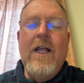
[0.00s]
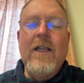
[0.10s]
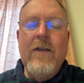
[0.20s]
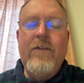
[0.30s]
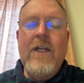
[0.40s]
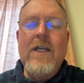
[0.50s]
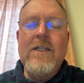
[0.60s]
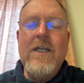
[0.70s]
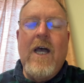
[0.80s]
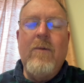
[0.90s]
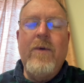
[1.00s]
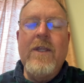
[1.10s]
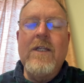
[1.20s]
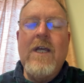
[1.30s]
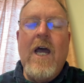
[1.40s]
lifting us up in
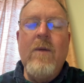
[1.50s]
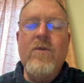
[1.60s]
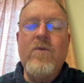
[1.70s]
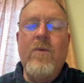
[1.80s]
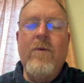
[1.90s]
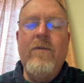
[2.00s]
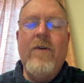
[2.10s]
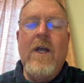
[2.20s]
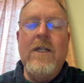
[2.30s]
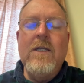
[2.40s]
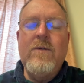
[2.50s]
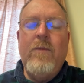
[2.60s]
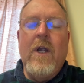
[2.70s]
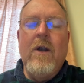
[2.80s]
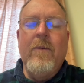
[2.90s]
the times when we find
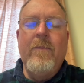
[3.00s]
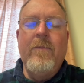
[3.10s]
despair.